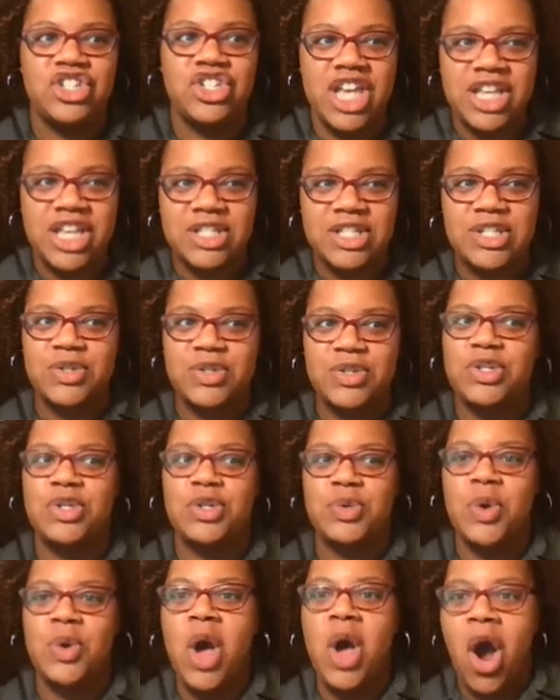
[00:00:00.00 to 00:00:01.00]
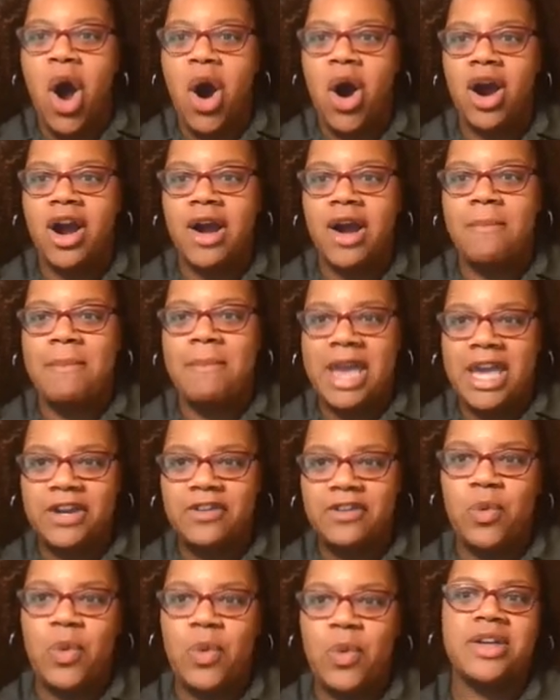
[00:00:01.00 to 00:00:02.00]
just so you are made
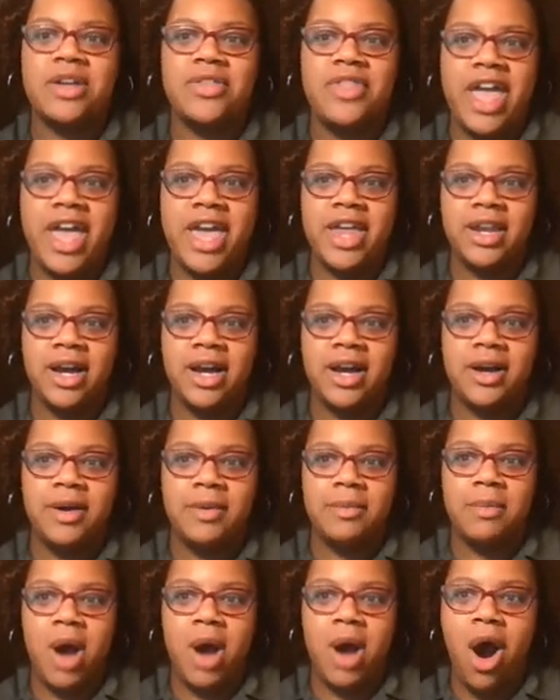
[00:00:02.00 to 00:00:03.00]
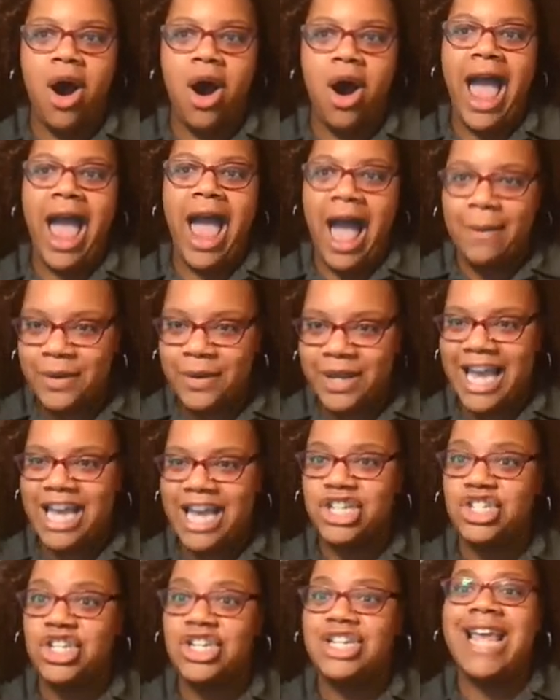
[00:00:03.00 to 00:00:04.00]
aware that our
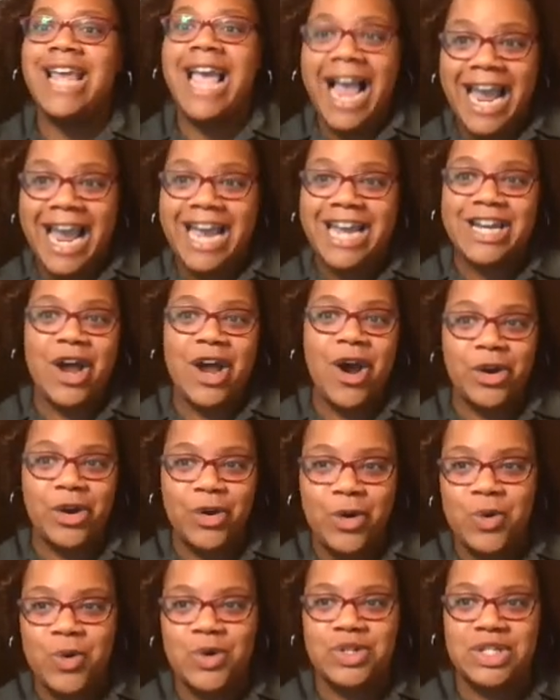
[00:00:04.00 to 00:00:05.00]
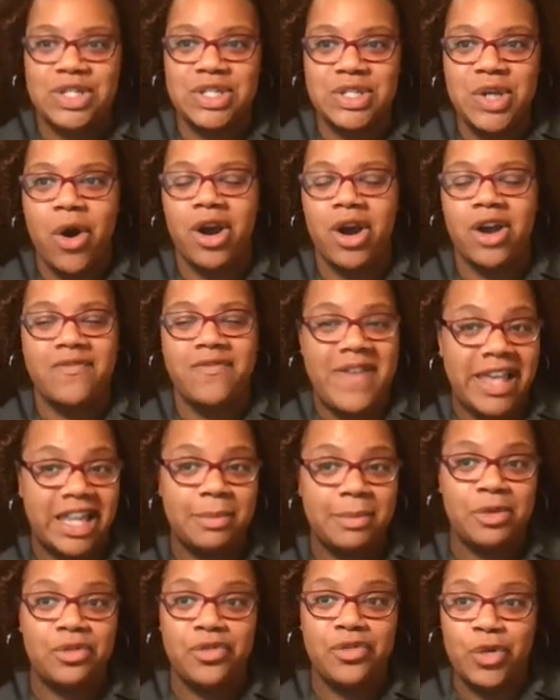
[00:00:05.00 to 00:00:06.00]
application and our courses are
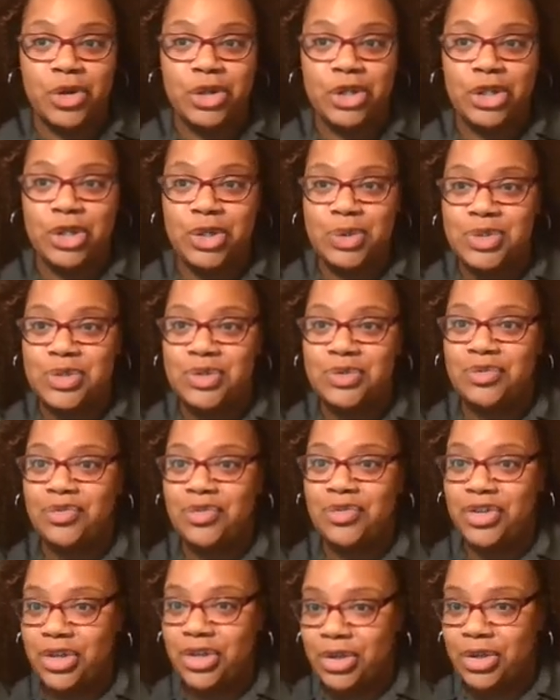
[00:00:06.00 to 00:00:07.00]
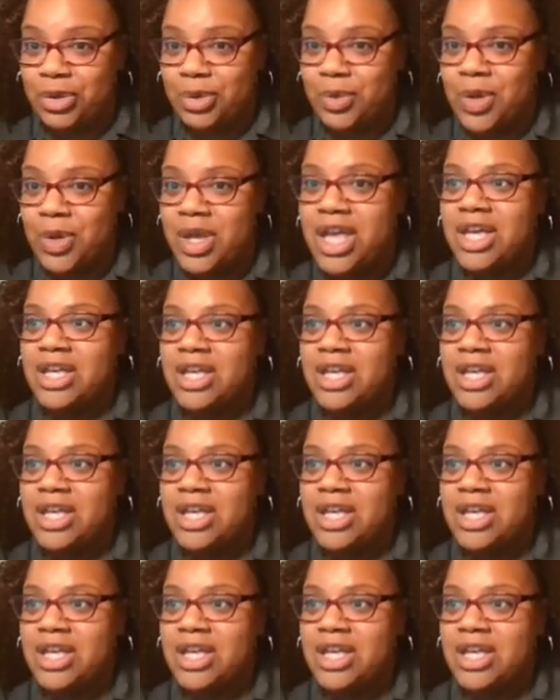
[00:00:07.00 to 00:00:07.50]
available for you to view.